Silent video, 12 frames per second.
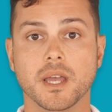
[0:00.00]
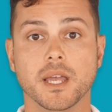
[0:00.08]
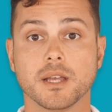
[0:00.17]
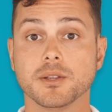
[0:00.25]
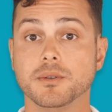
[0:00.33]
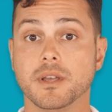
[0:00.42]

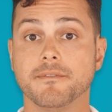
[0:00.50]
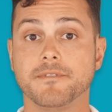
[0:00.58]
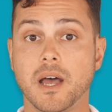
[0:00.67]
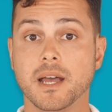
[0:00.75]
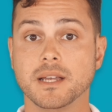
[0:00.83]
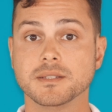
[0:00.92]
including
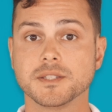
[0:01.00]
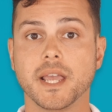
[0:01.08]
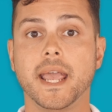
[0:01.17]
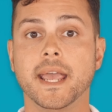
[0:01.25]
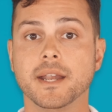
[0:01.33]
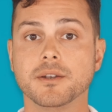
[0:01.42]
fines
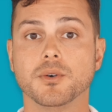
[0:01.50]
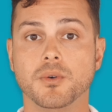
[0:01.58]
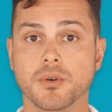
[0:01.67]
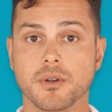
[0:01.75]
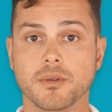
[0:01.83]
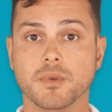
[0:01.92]

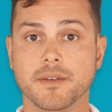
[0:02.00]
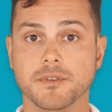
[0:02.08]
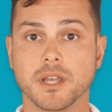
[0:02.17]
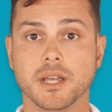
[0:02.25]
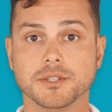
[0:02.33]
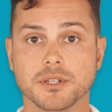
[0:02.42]
and/or
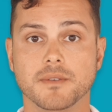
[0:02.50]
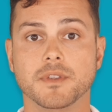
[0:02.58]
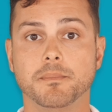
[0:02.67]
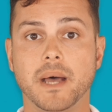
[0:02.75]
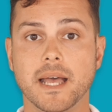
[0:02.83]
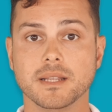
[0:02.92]
revocation of
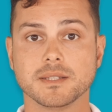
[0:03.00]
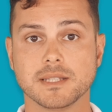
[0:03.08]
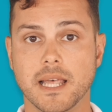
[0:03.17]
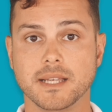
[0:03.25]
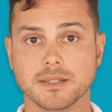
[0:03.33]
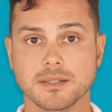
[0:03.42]
the pilot's
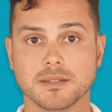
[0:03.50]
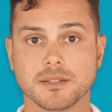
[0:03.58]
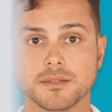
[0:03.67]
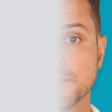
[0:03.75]
license.